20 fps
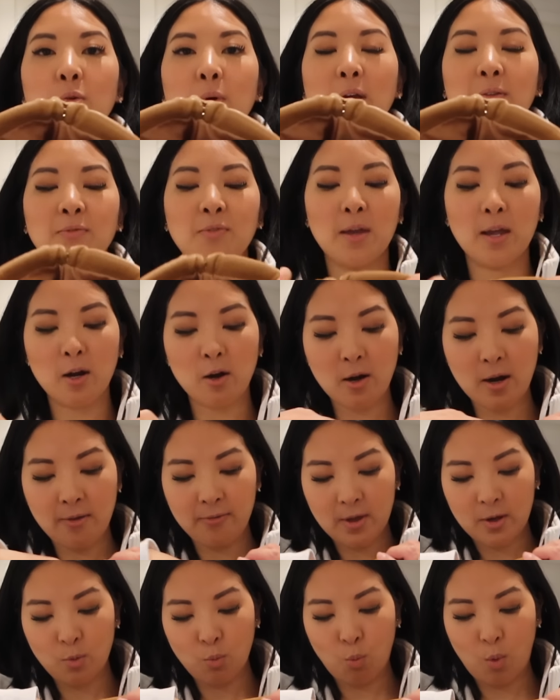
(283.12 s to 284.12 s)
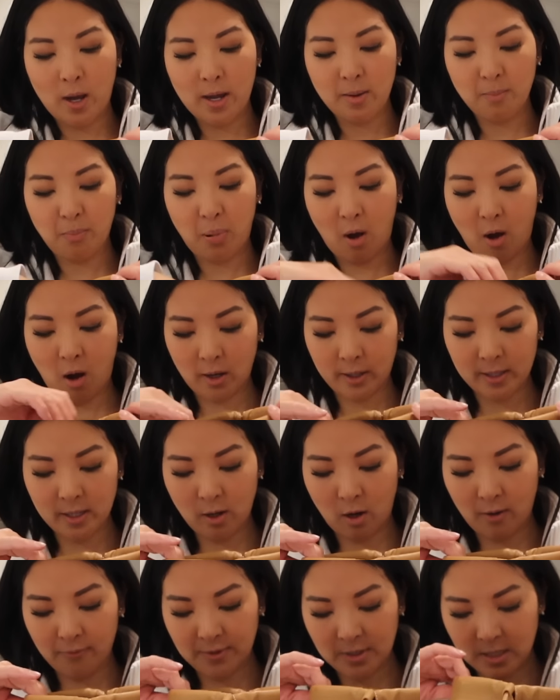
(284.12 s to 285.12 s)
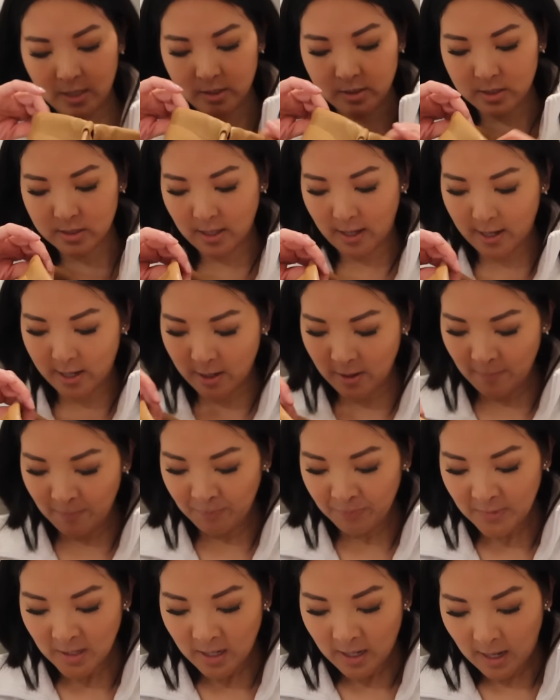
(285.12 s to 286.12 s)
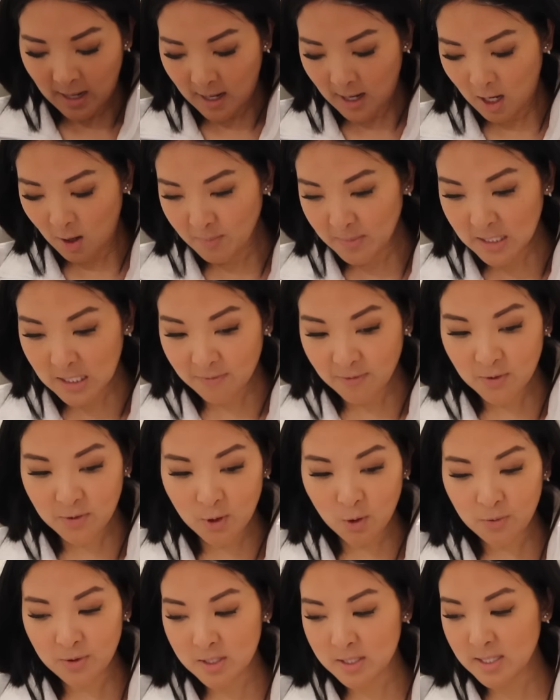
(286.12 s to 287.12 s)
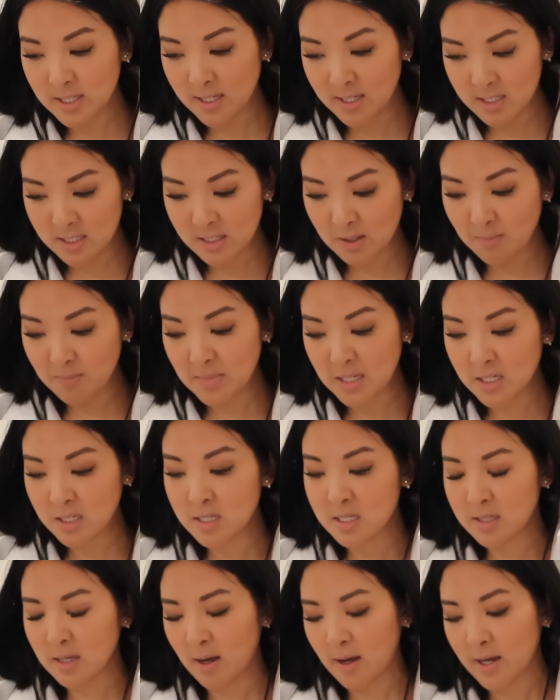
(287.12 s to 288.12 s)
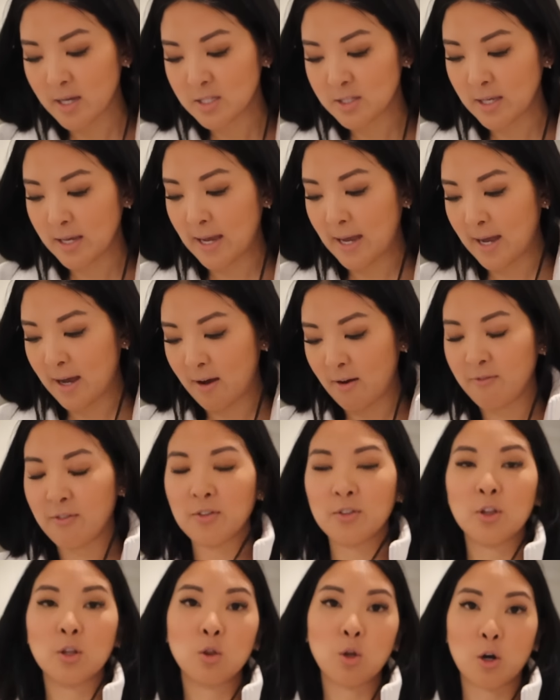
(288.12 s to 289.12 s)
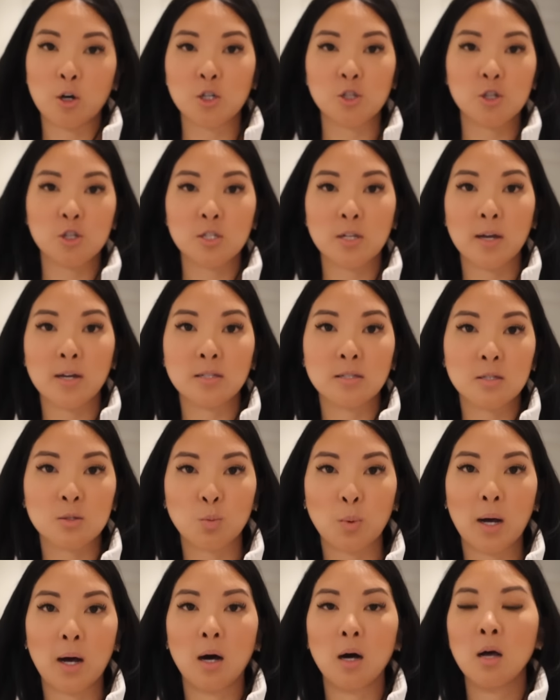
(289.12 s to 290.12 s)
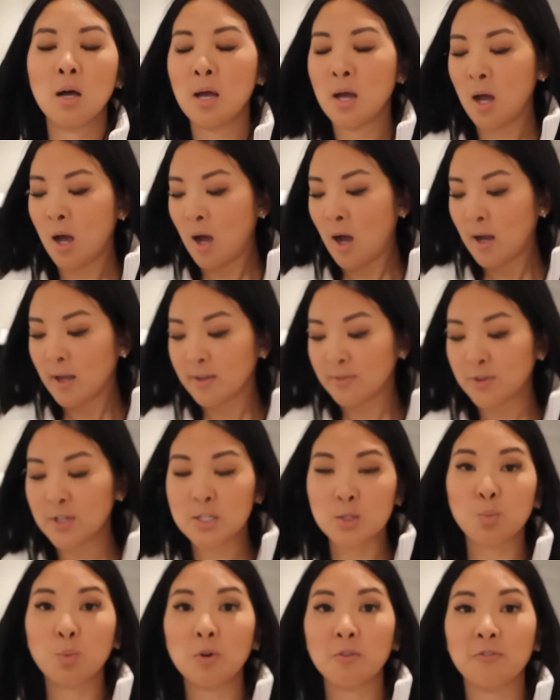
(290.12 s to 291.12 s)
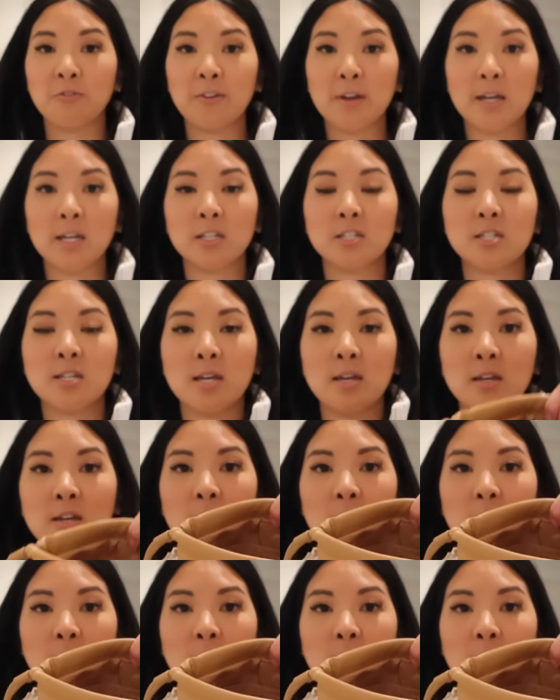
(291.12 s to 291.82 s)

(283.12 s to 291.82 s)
right there and then one pocket on the inside. Even though this is the mini size, they have the larger size as well. This will fit